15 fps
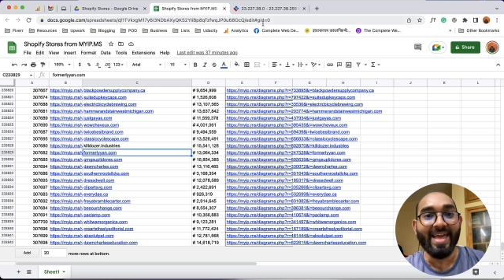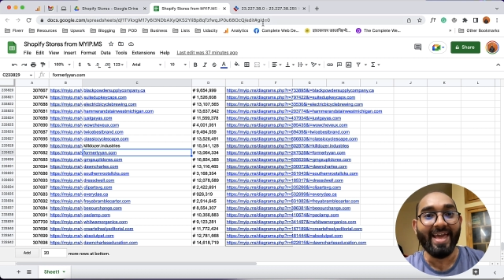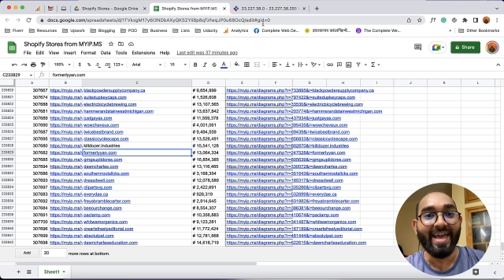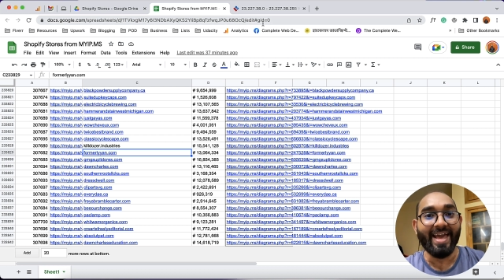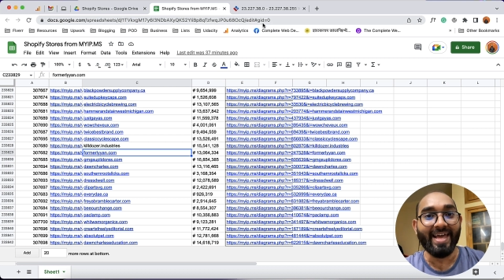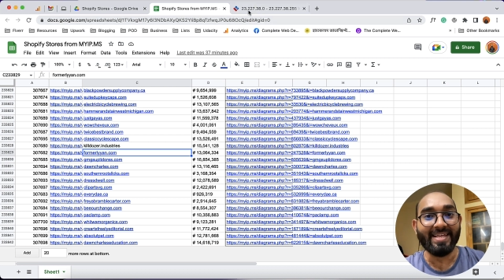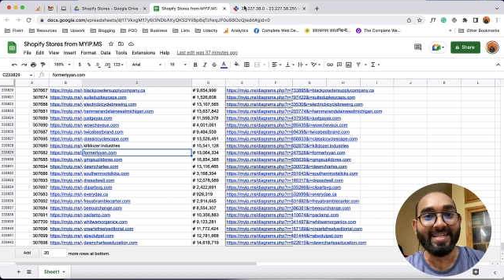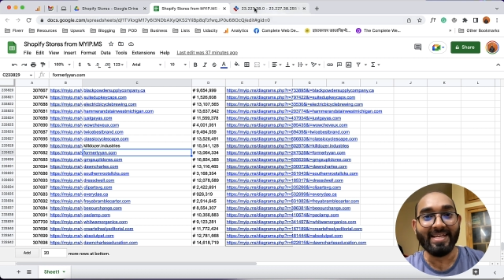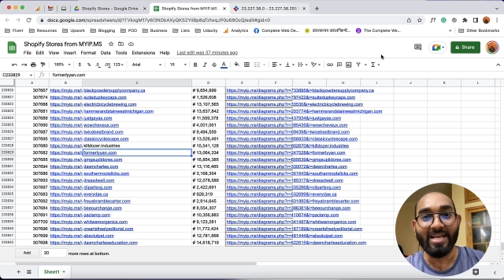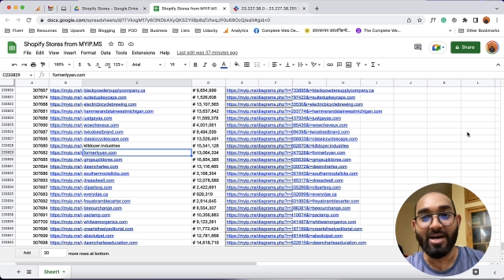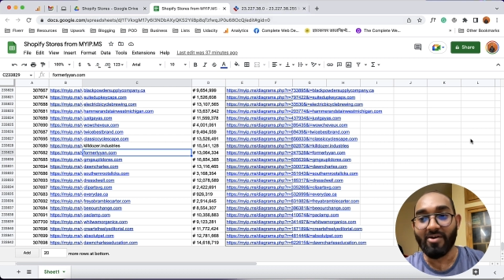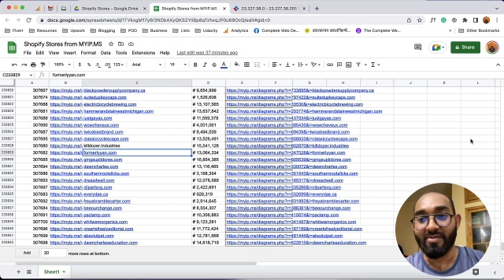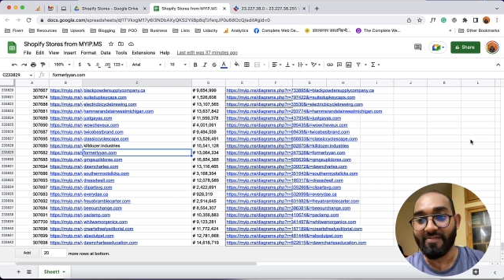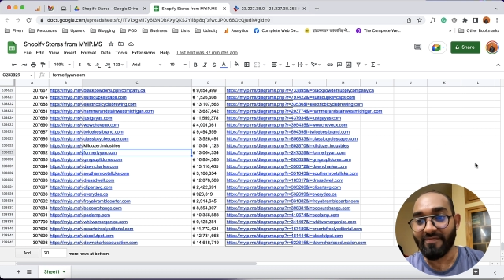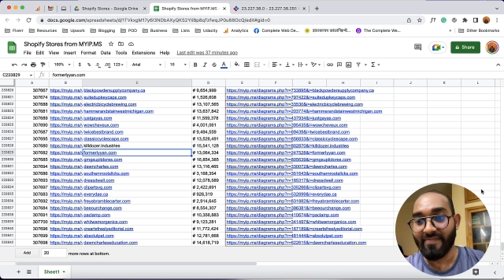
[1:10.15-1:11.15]
and
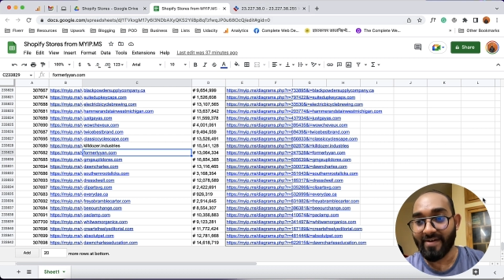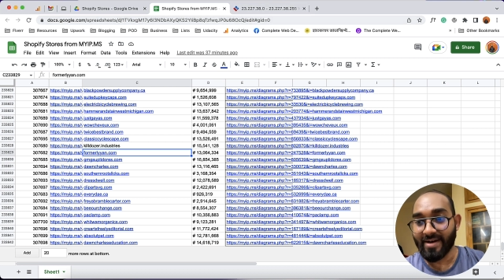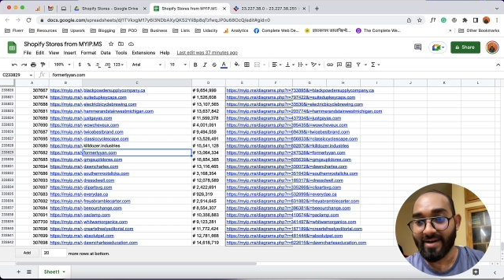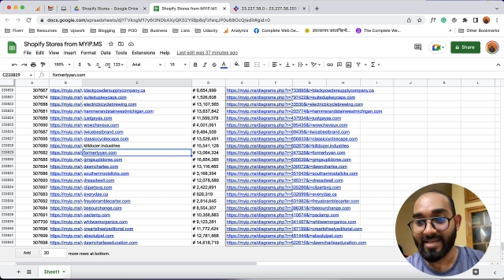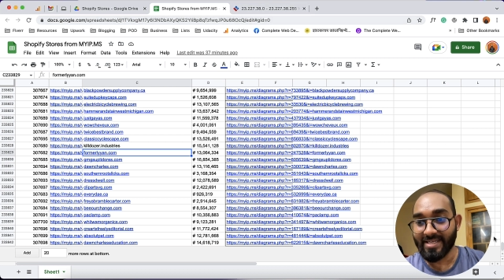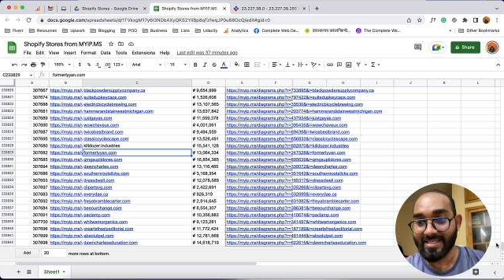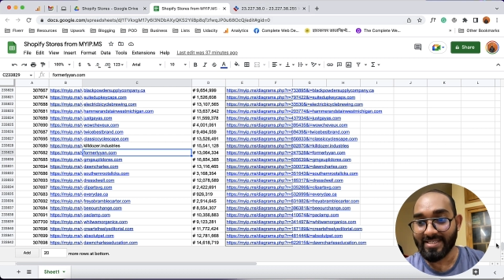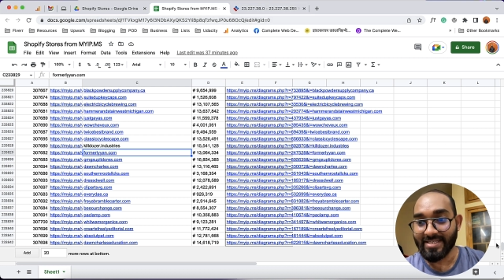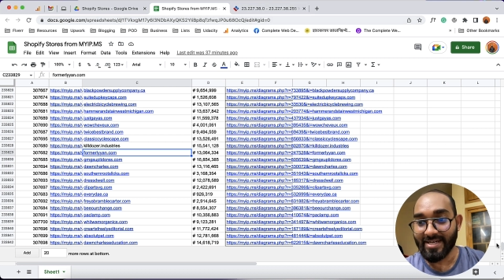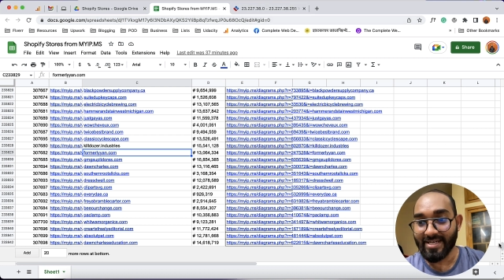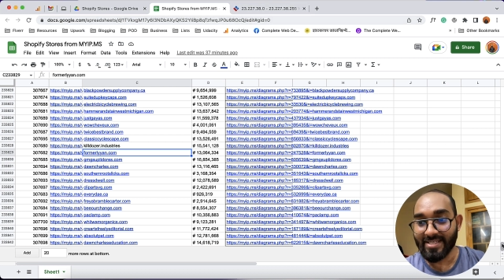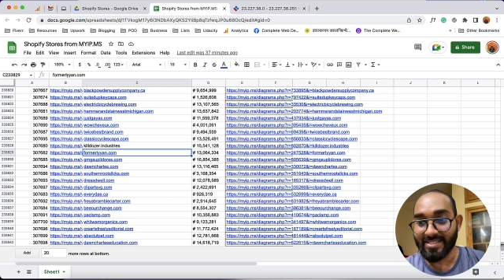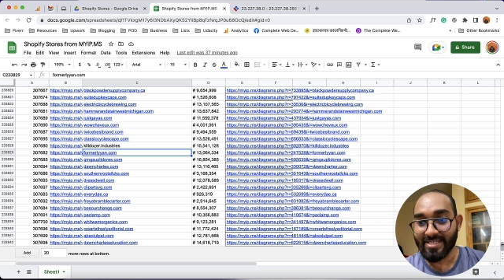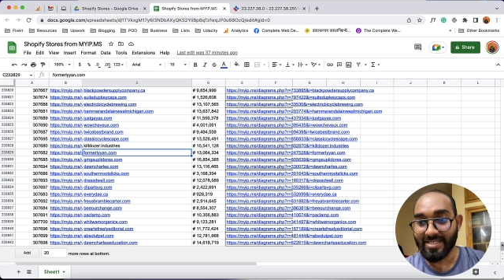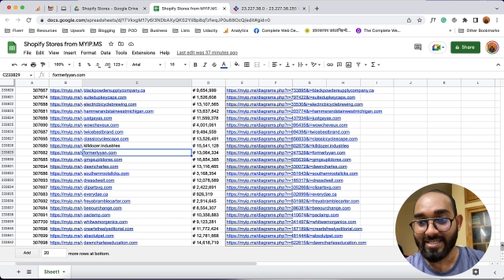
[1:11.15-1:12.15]
now if i
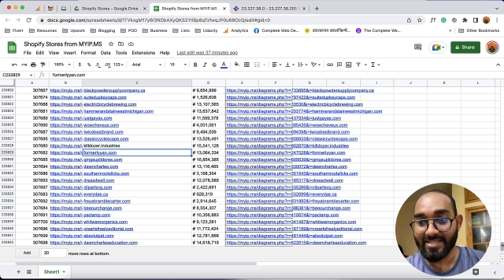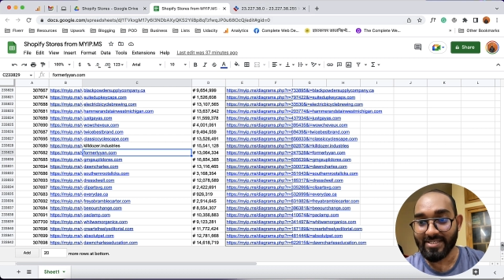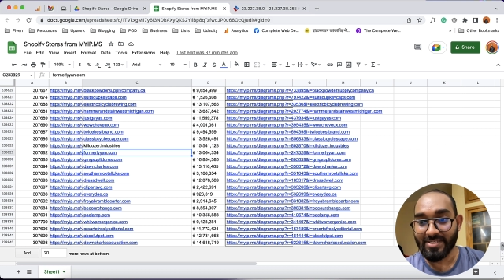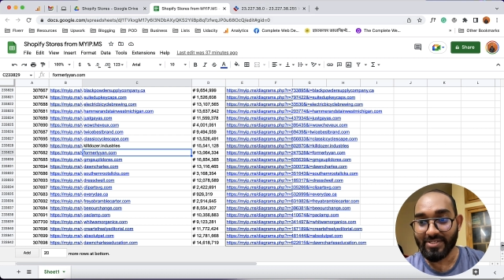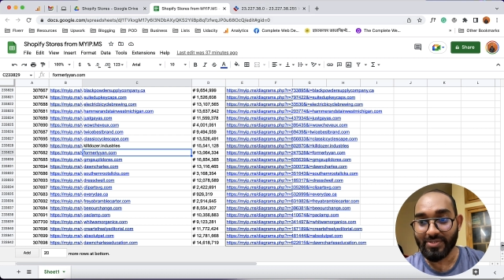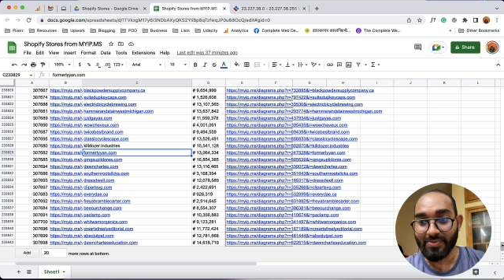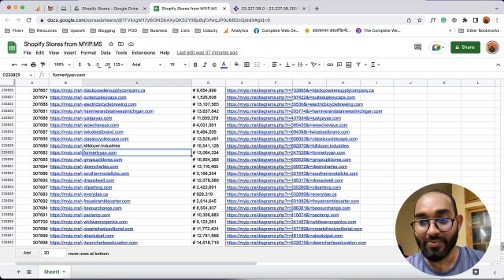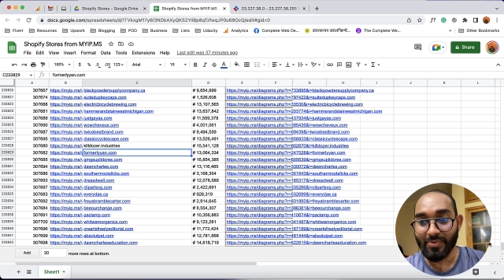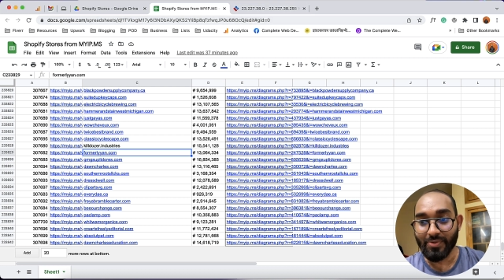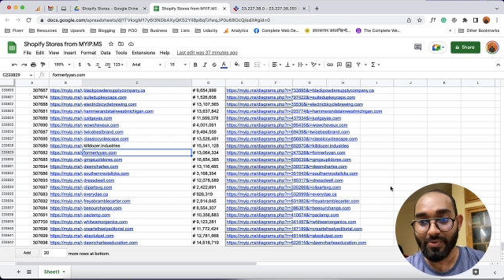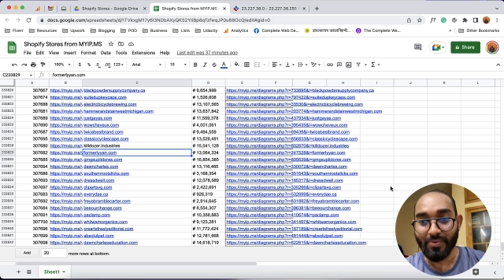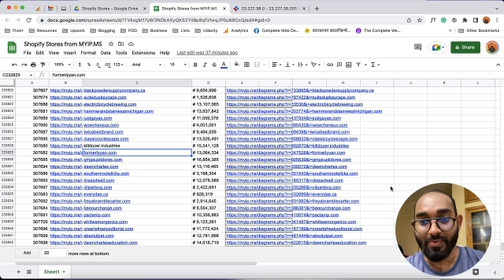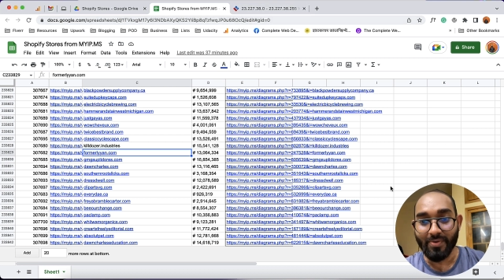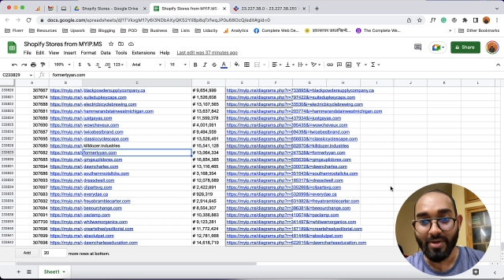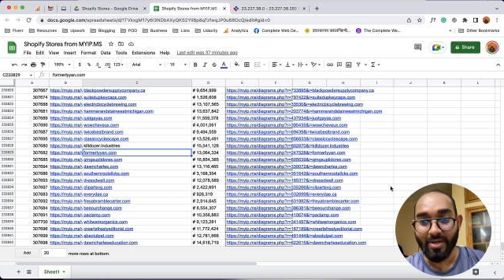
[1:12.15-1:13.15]
just show you